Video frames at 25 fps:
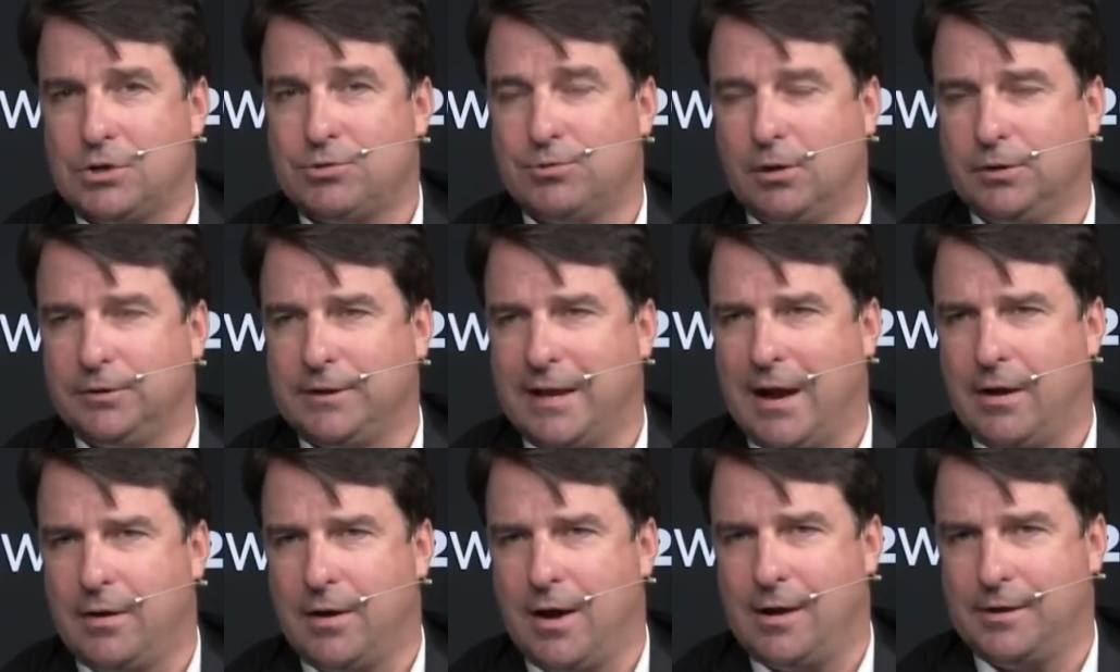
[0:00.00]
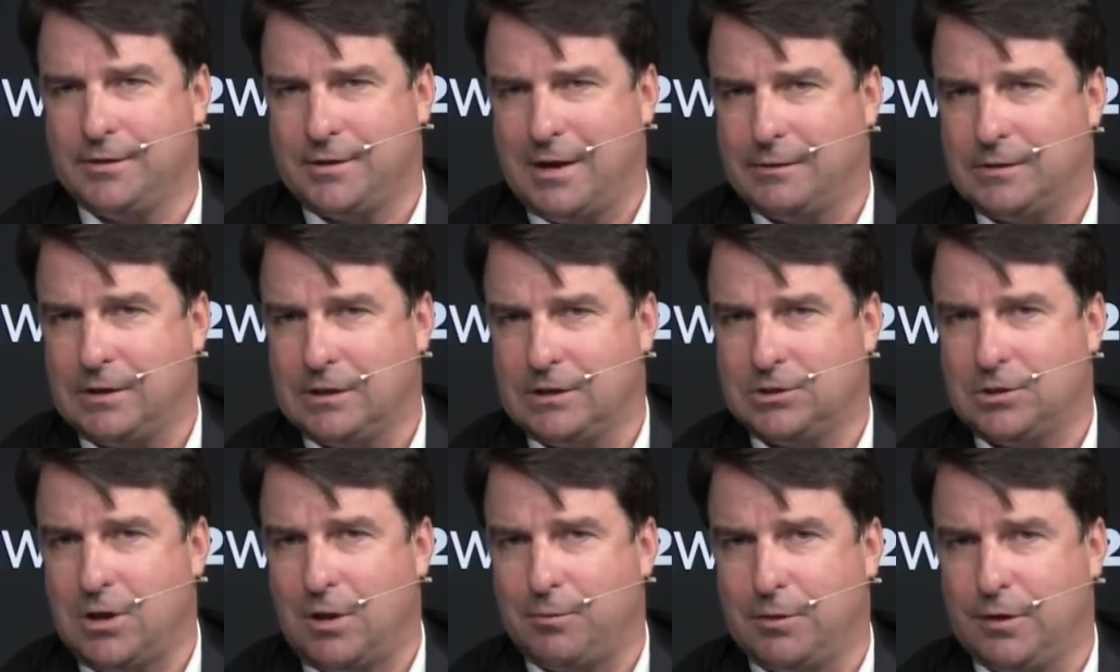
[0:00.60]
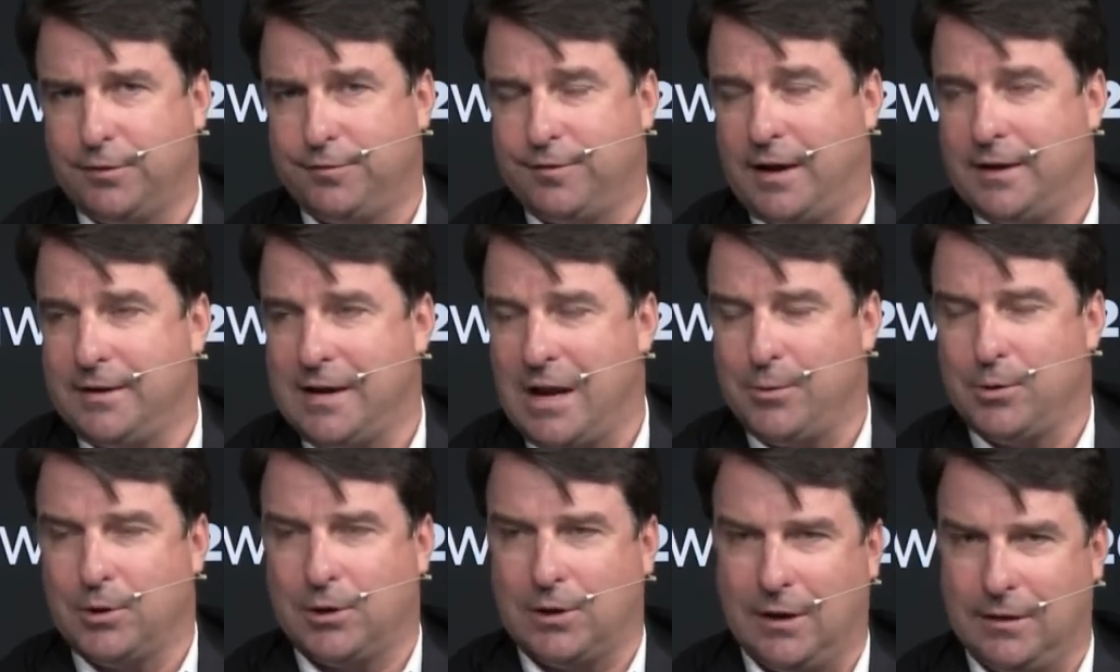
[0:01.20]
to drill down on is obviously software-defined
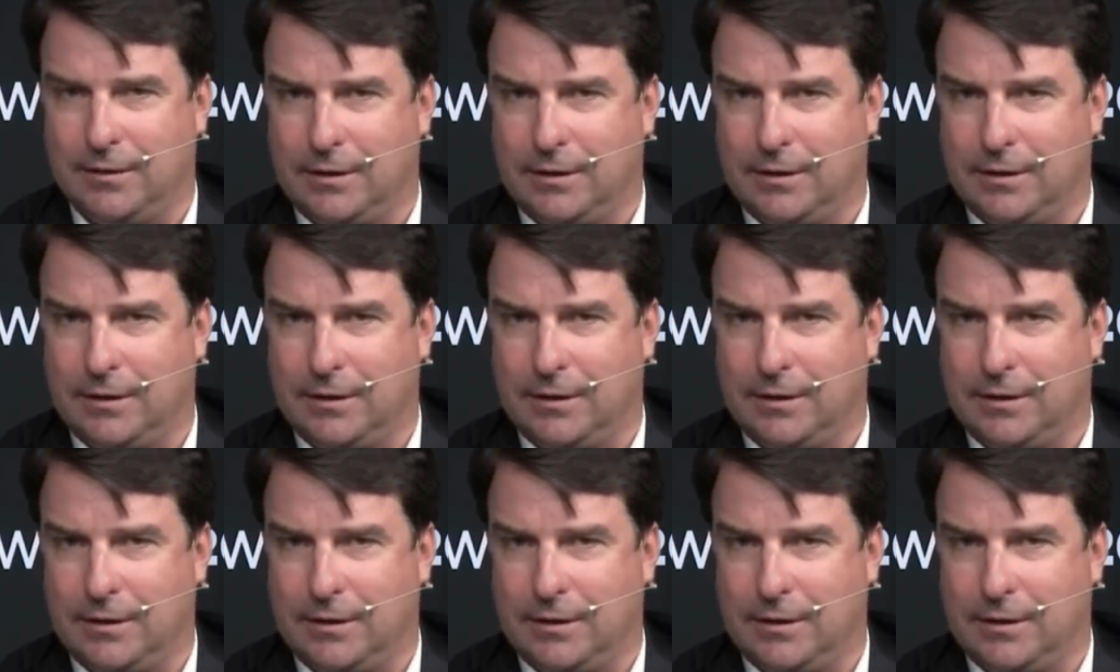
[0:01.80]
networking.